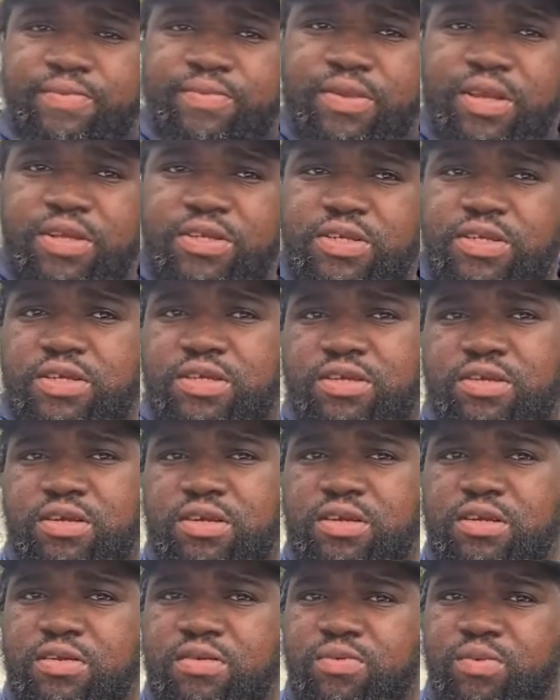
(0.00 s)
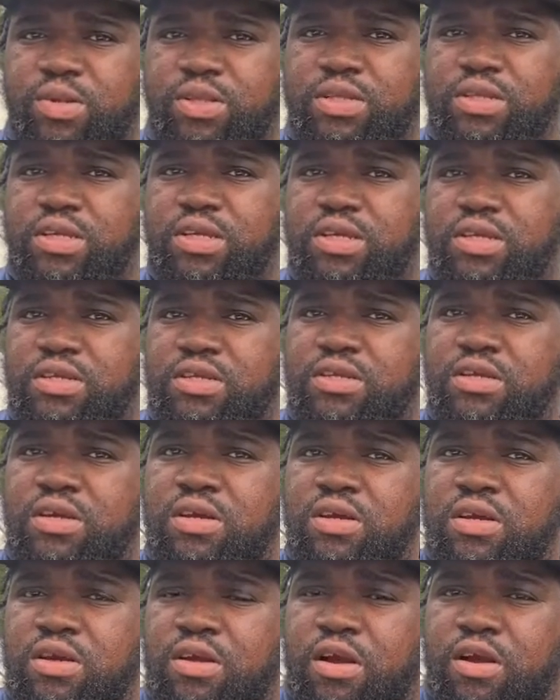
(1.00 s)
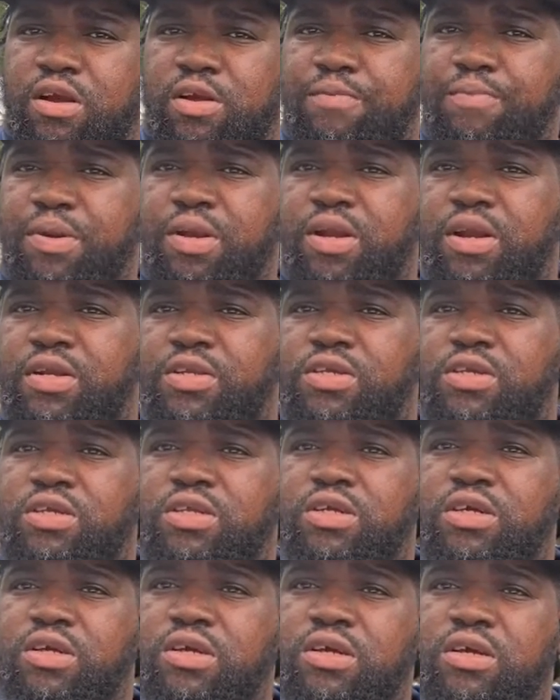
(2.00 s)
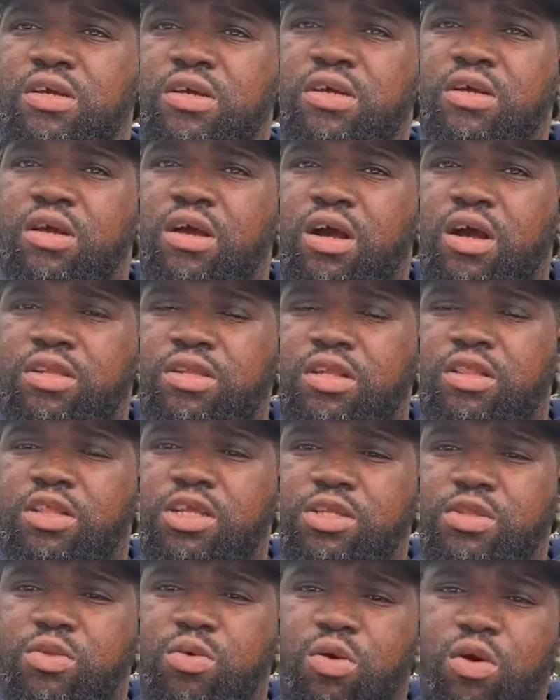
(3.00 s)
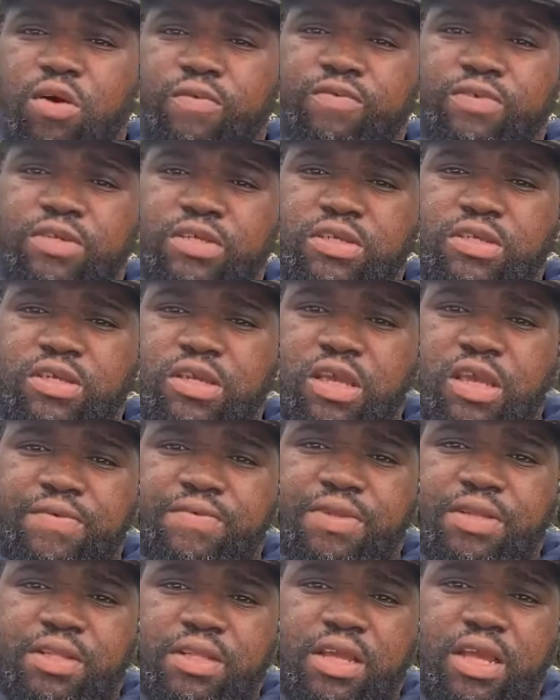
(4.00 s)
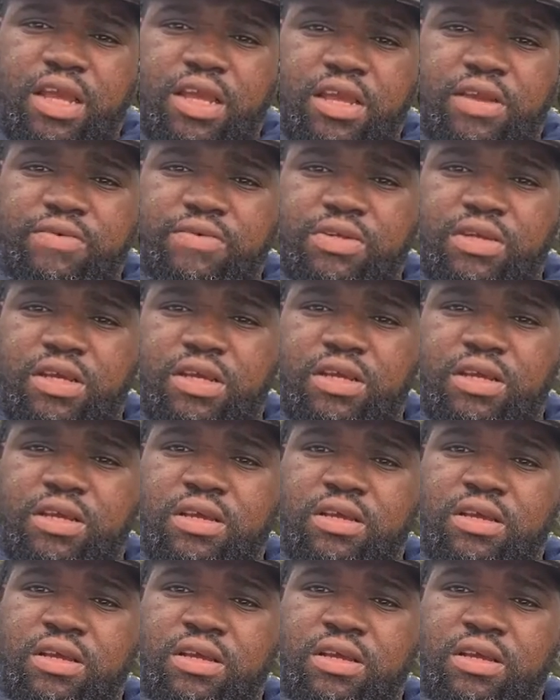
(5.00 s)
That's just what it is. Compared to the other lethal offenses, even in the AFC,